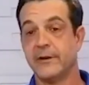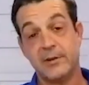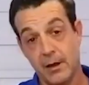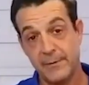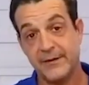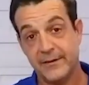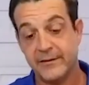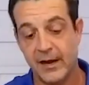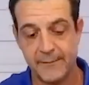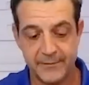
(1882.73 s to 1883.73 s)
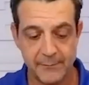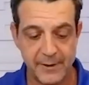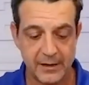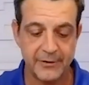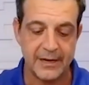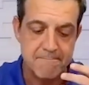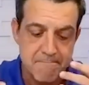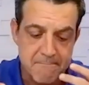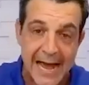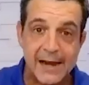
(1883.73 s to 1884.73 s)
Tell me, and then tell, you, tell me how you feel. It
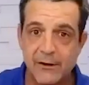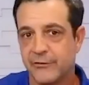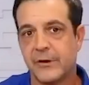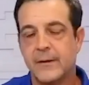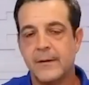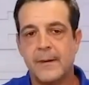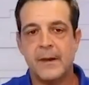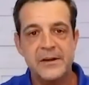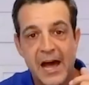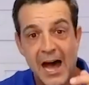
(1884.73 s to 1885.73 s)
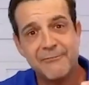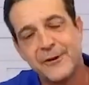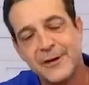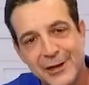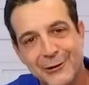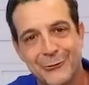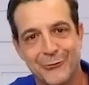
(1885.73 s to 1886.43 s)
matters, not for you.